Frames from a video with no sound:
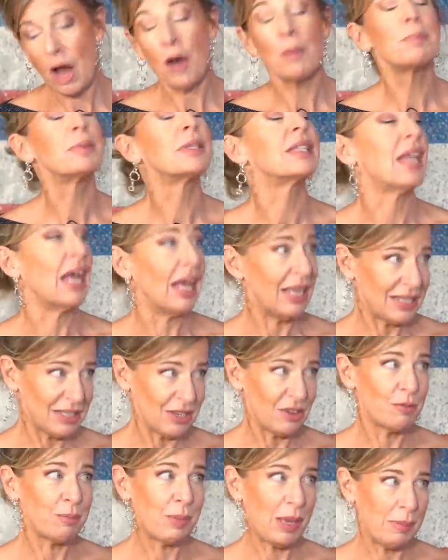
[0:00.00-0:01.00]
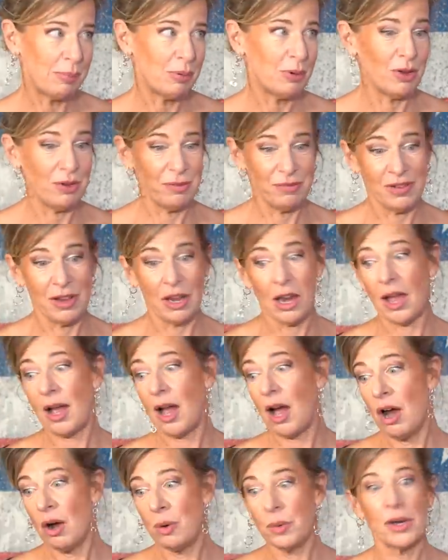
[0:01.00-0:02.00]
upset of people who feel
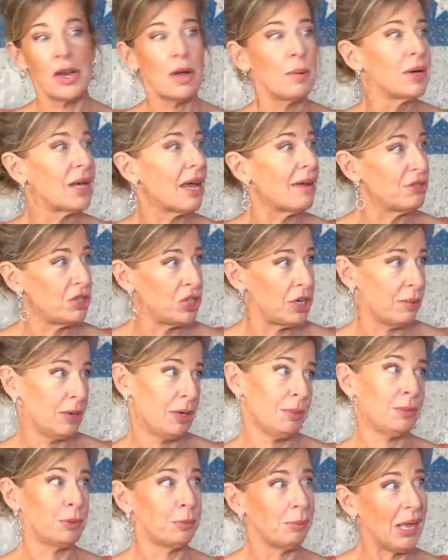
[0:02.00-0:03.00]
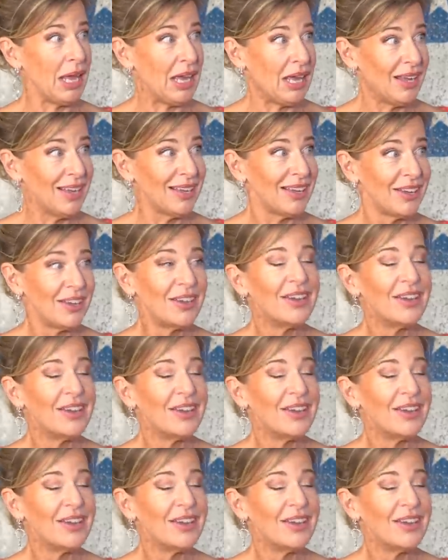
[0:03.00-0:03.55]
like, oh, well, no one gave a shit when it was me